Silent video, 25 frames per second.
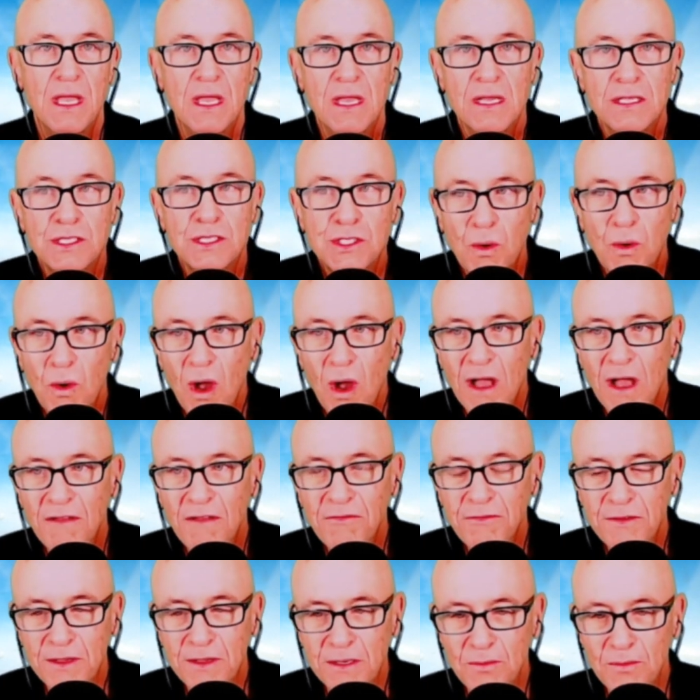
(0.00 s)
So
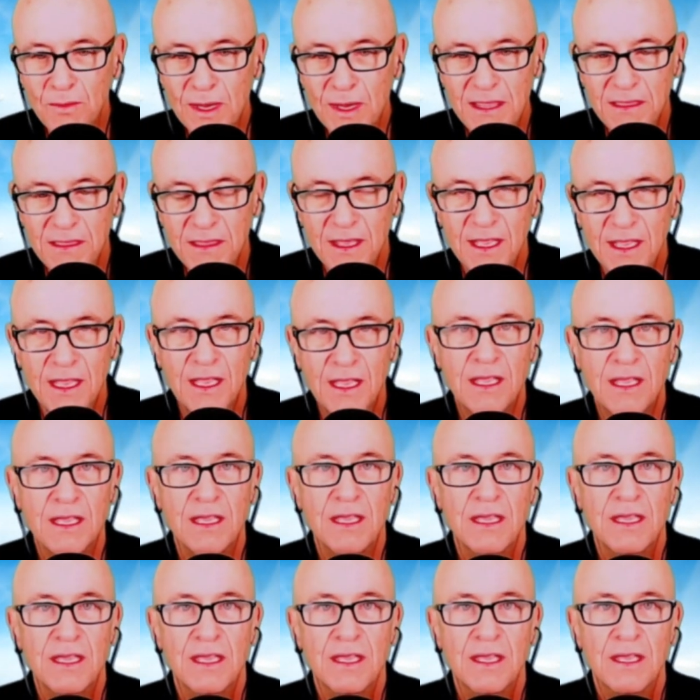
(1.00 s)
often we think,
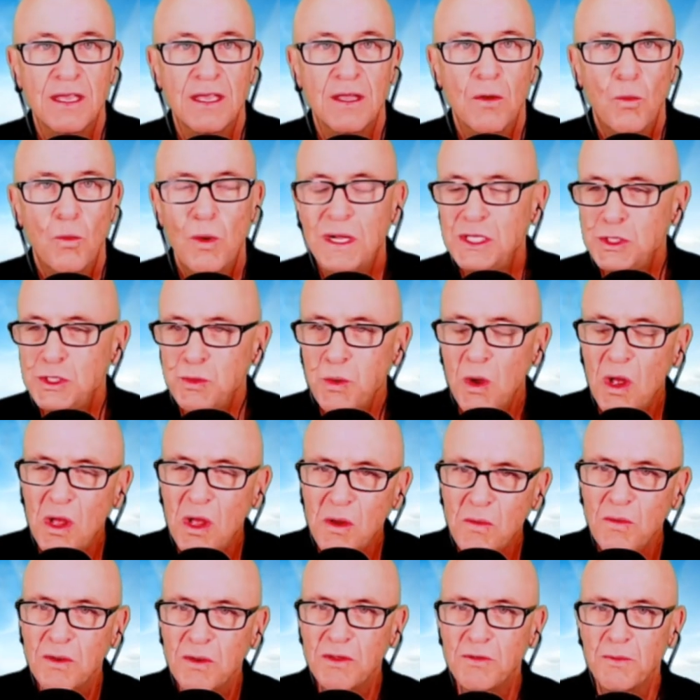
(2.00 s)
what's
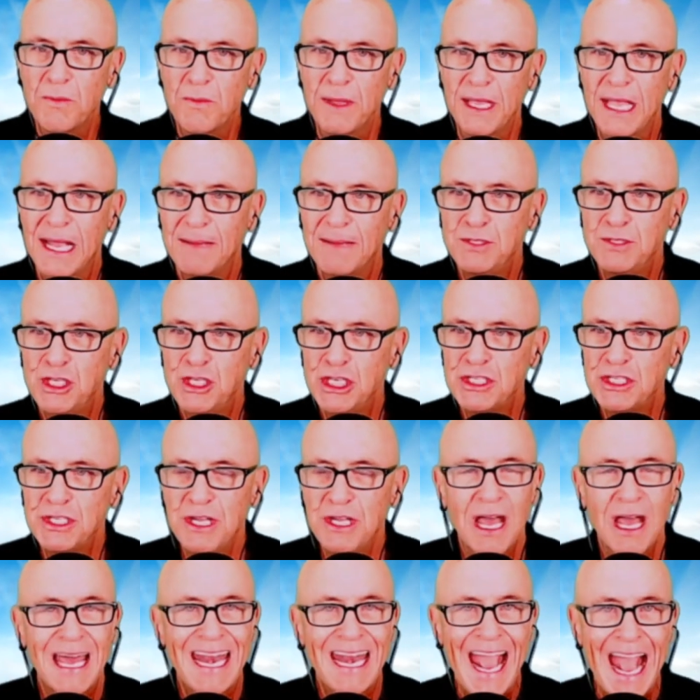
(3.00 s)
wrong with me? I'm just
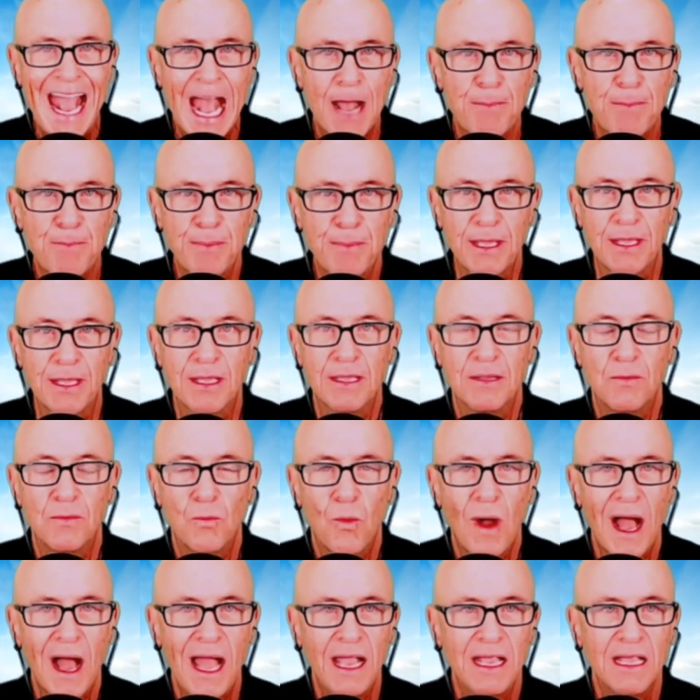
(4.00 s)
not happy.
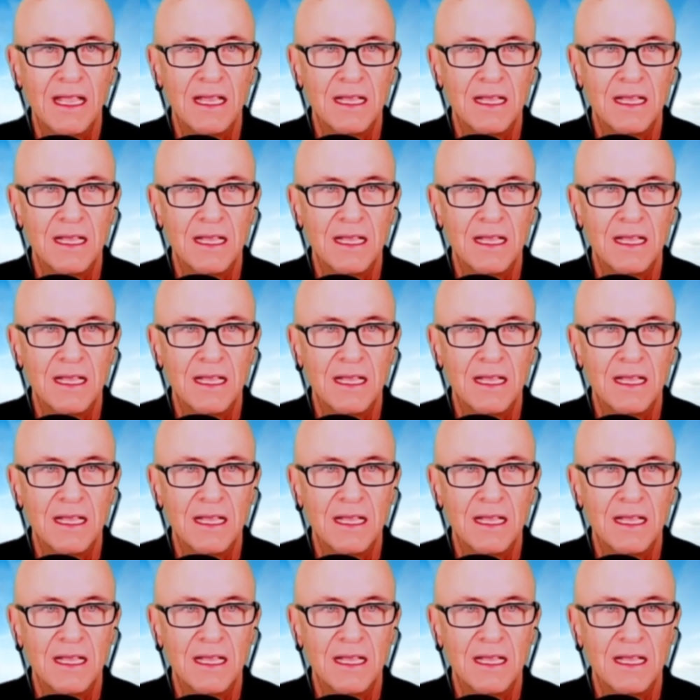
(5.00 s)
Why?